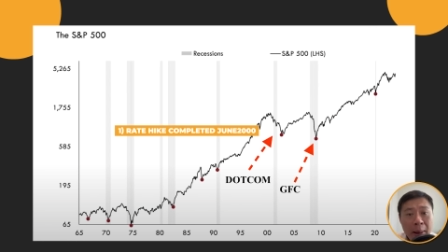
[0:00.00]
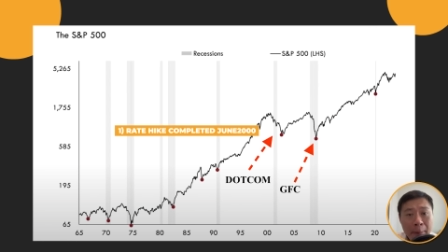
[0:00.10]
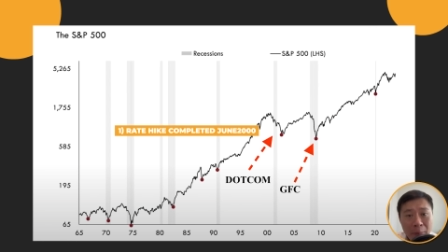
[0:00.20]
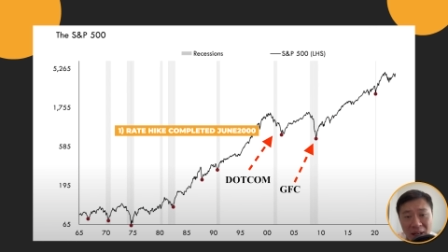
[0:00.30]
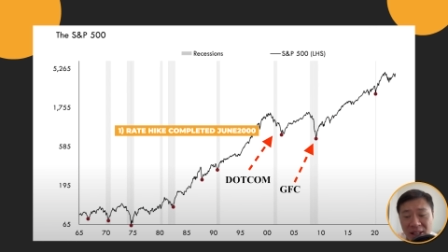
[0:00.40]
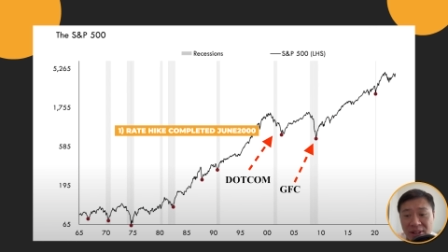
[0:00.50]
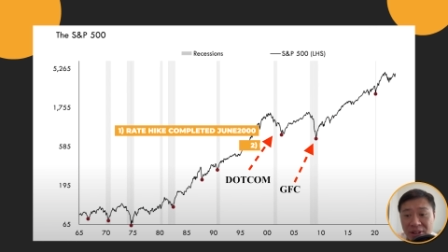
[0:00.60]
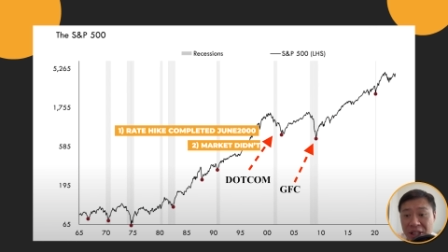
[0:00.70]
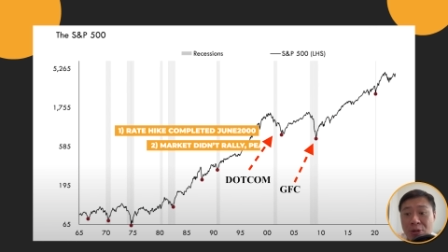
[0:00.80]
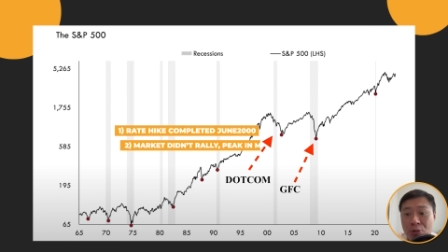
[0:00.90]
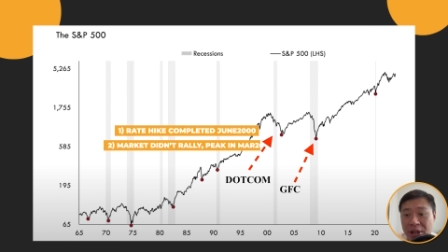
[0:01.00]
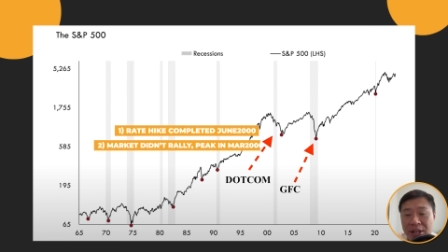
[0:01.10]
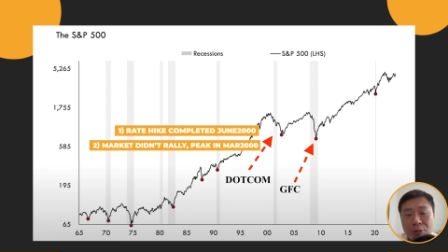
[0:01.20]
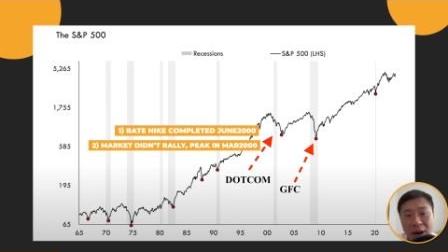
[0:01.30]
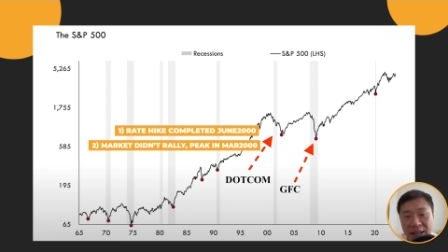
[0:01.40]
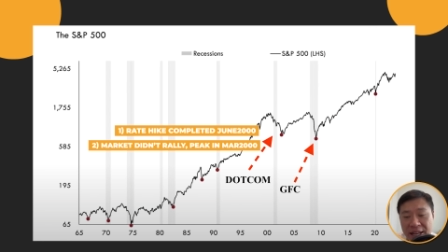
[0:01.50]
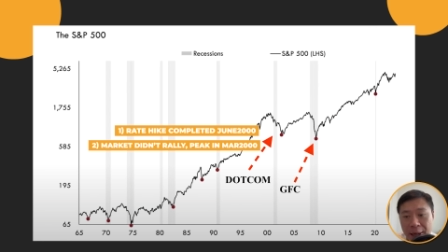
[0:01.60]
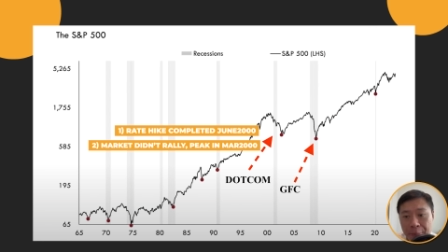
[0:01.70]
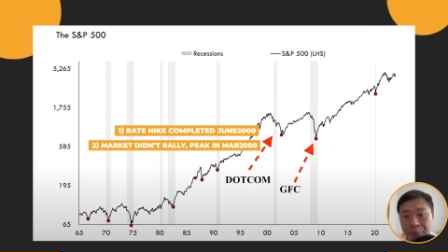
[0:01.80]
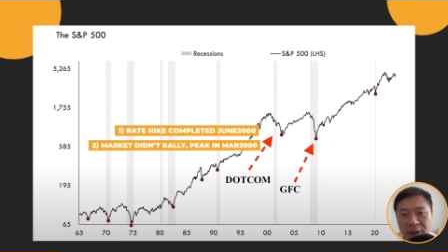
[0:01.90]
Market didn't really rally
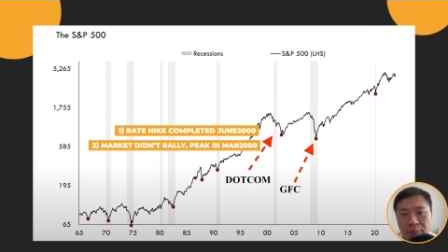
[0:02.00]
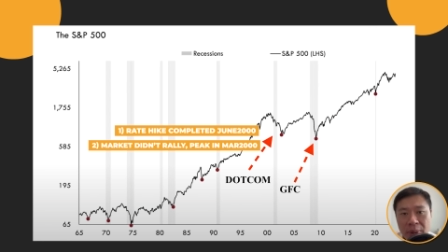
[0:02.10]
up,